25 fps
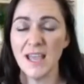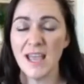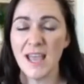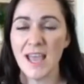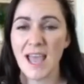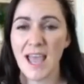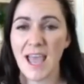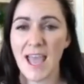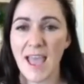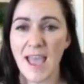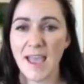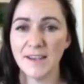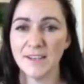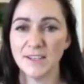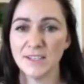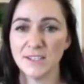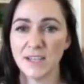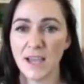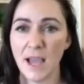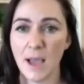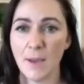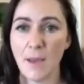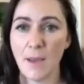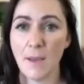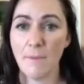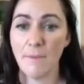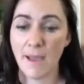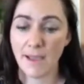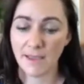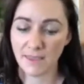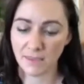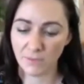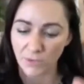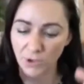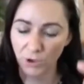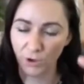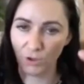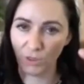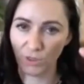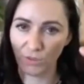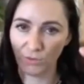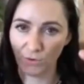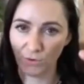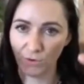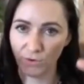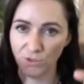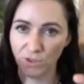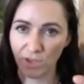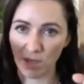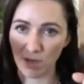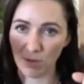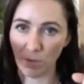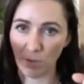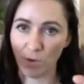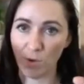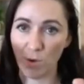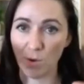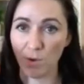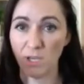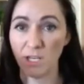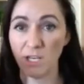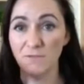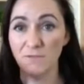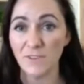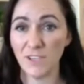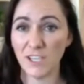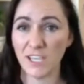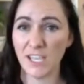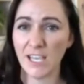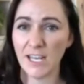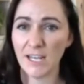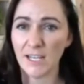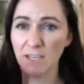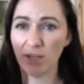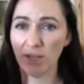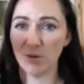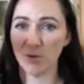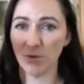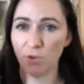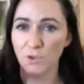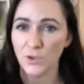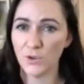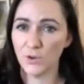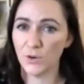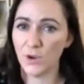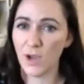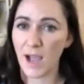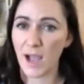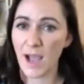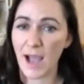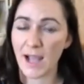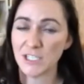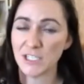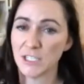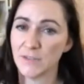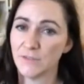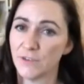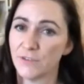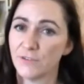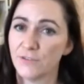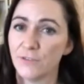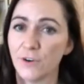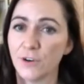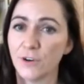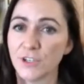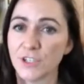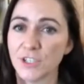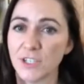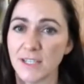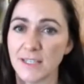and make them go through their, what we call your navicular, or your arch of your foot,